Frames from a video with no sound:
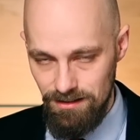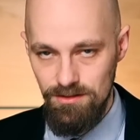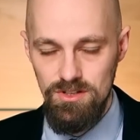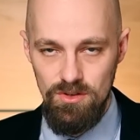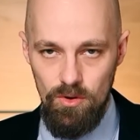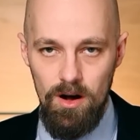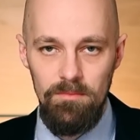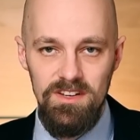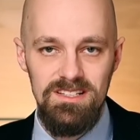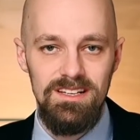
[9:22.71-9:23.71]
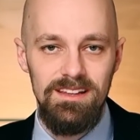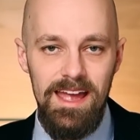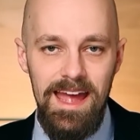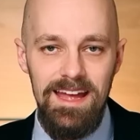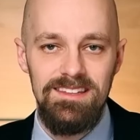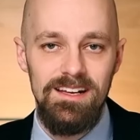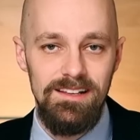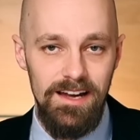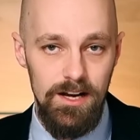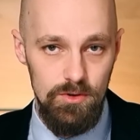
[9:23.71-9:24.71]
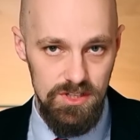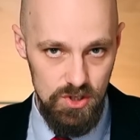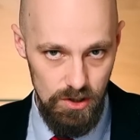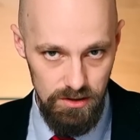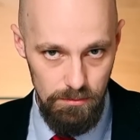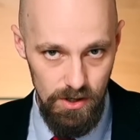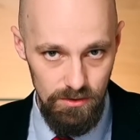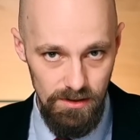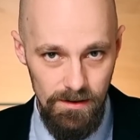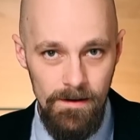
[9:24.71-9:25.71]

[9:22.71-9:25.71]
so obviously in handheld high-res shot mode,